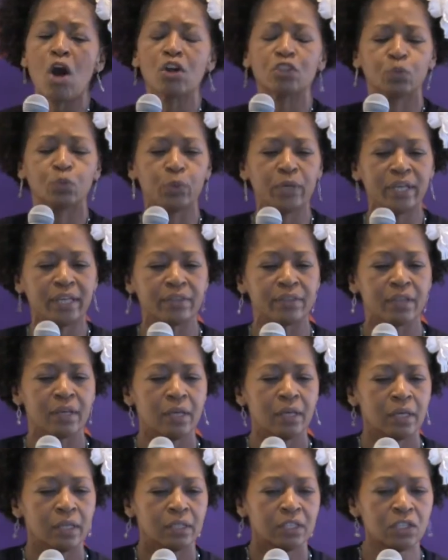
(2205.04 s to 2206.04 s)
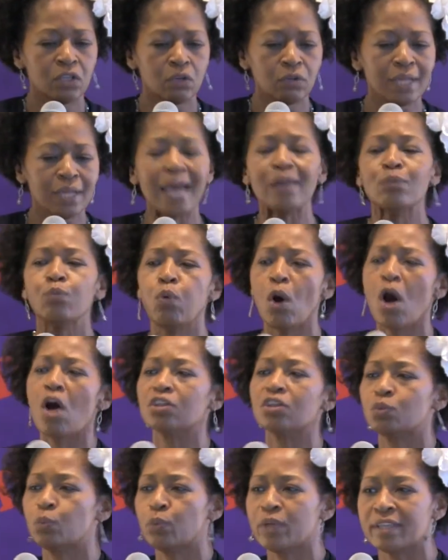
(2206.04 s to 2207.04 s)
walked with, you know, Lot
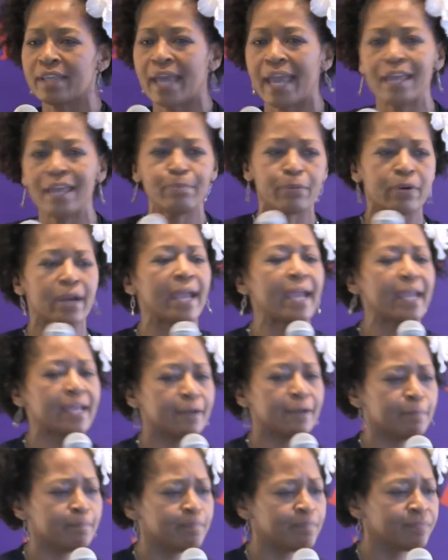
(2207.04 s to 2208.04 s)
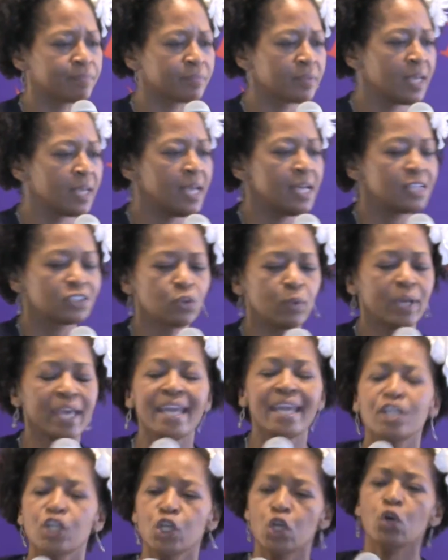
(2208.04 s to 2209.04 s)
walked with Abraham. So
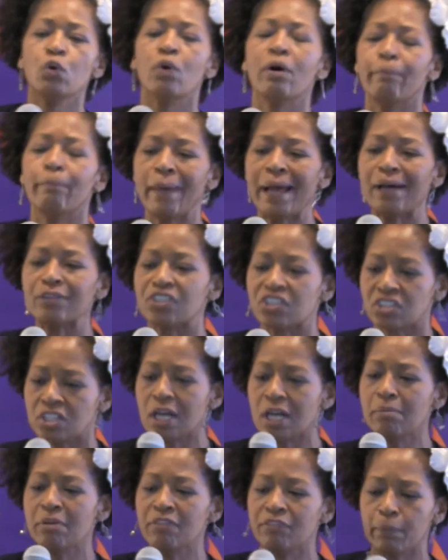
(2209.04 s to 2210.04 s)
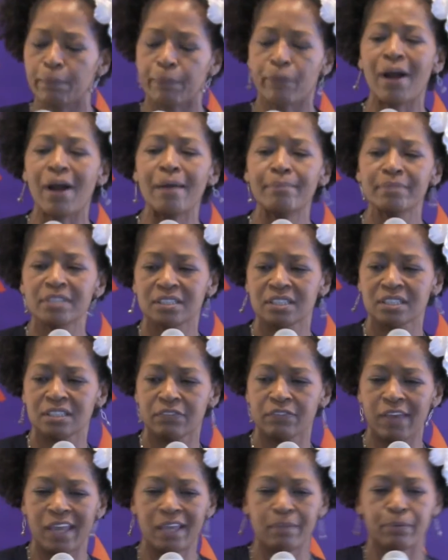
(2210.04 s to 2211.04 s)
he knew about some of the promises
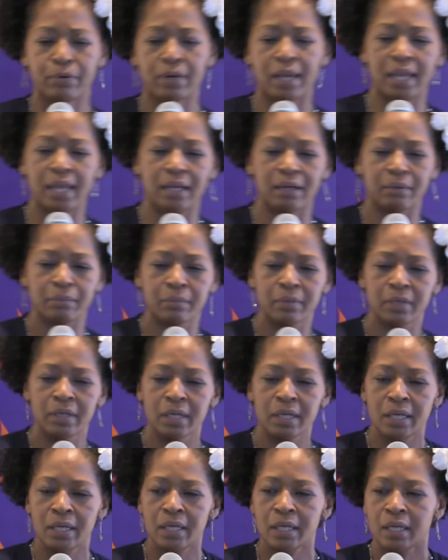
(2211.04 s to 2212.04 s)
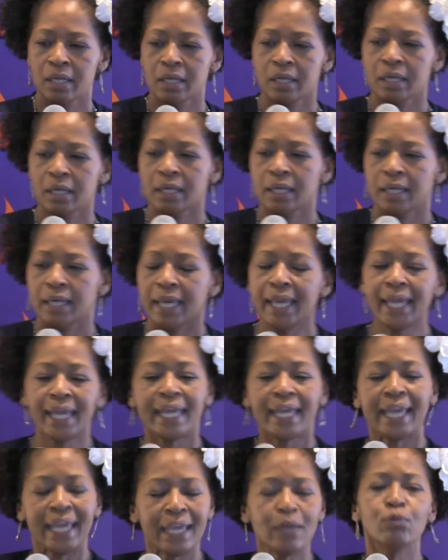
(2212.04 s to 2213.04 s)
of Abraham.
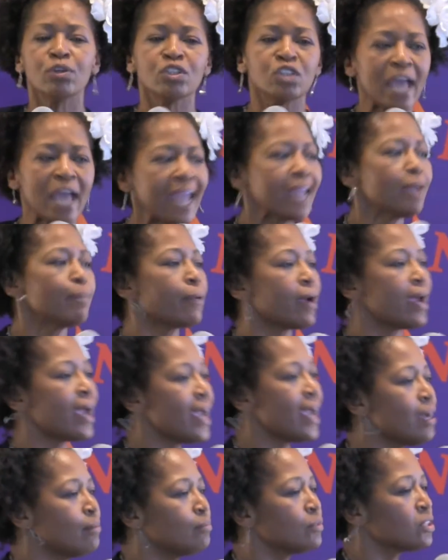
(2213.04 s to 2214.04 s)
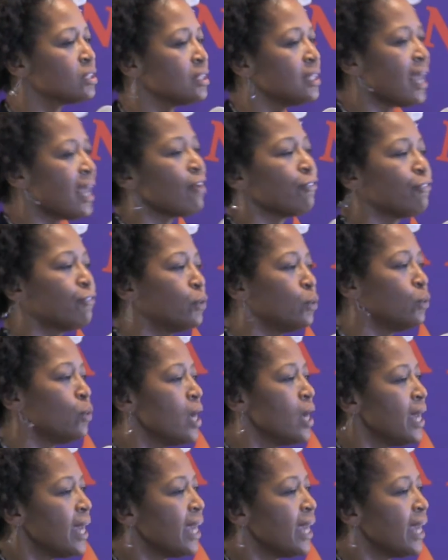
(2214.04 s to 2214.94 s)
He, he was Abraham's nephew.